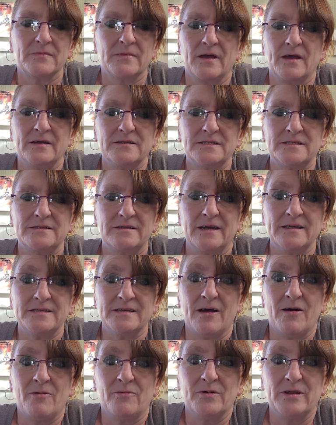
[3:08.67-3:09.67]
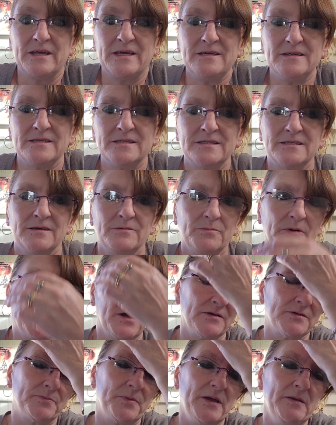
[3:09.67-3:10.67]
That's all it is.
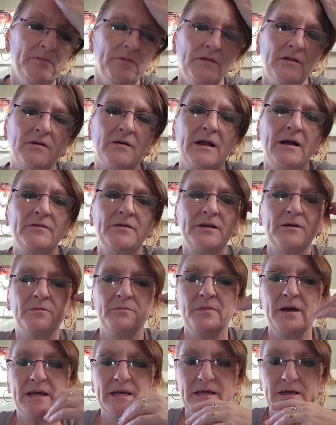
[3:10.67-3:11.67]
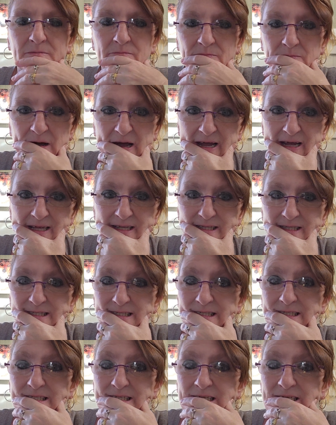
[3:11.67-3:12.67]
Because people are out here making bad
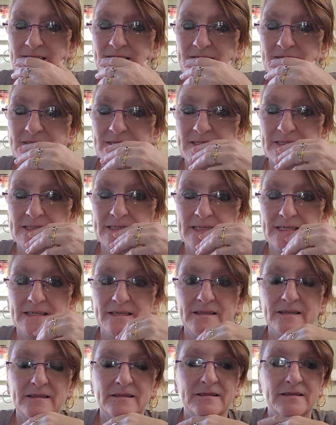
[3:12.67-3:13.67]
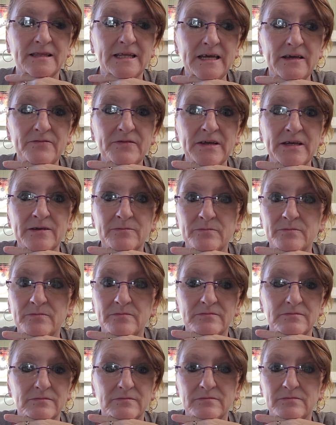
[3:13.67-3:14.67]
decisions, living
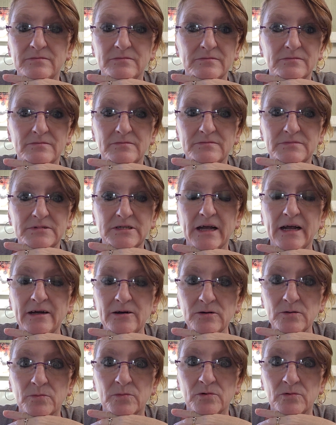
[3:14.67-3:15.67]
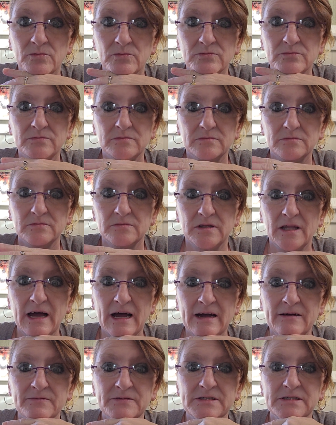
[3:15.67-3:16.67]
terrible
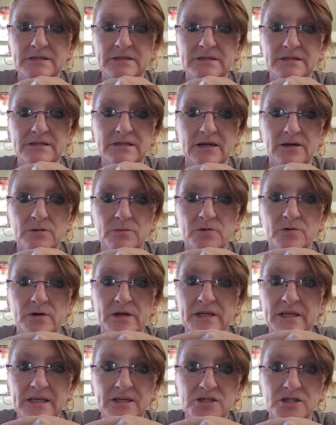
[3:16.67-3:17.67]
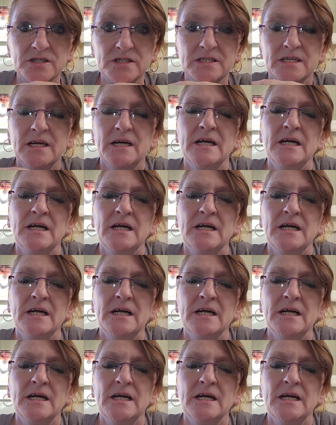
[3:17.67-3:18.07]
lives and terrible conditions,